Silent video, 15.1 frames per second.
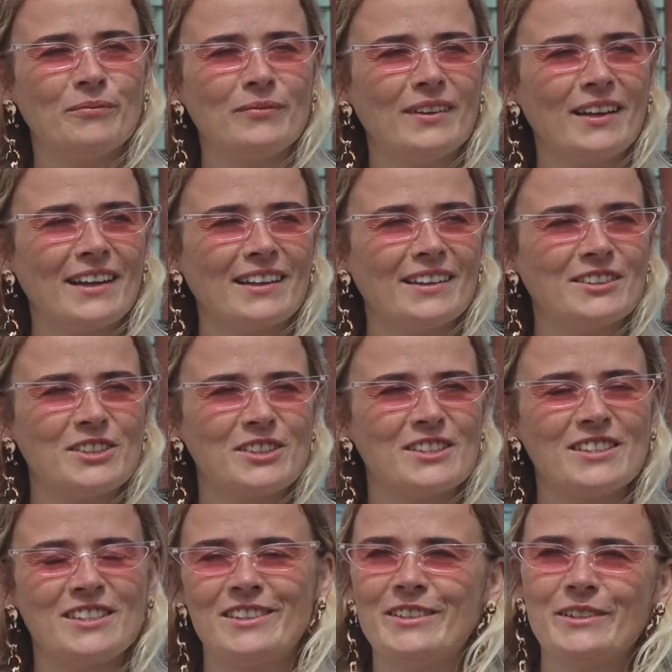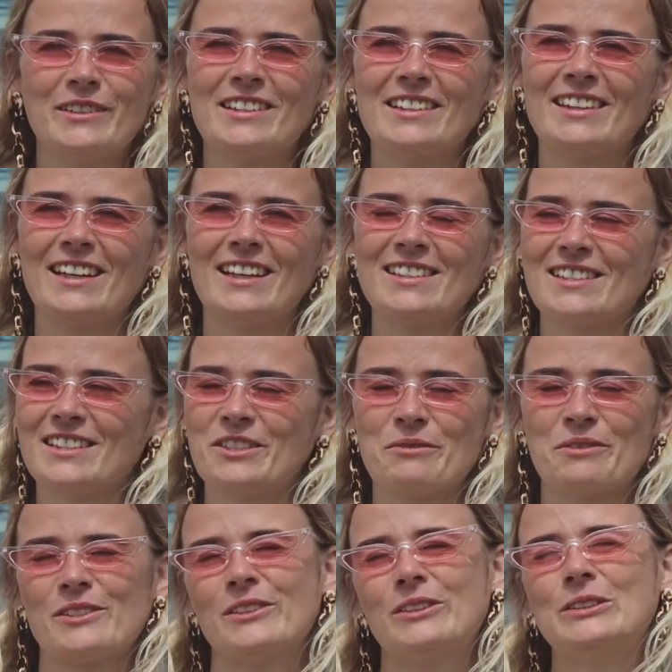like just doing things, and she
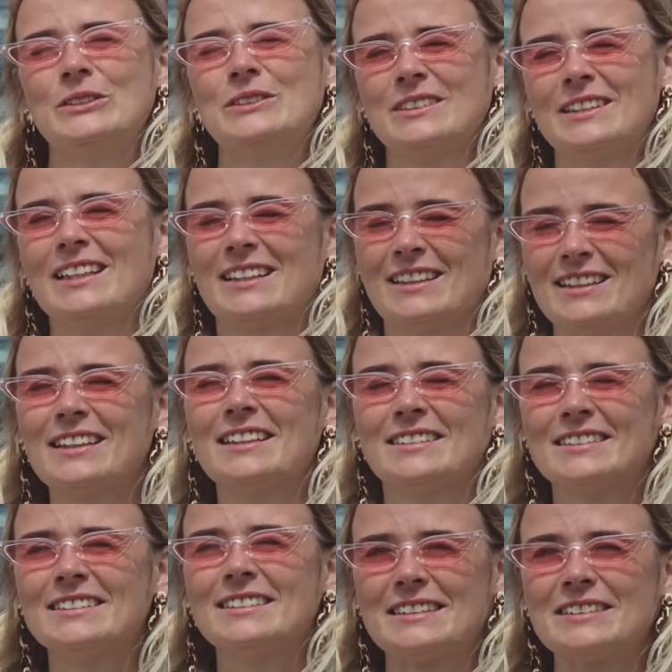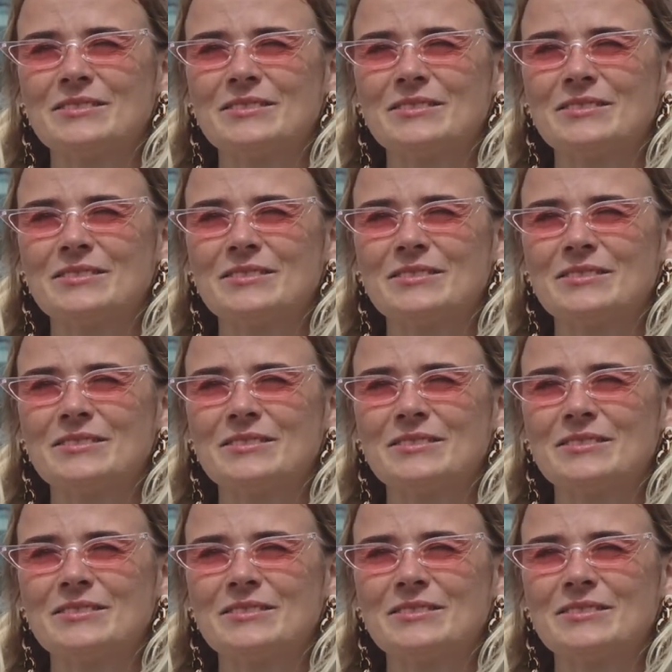was so cool, I think, yeah.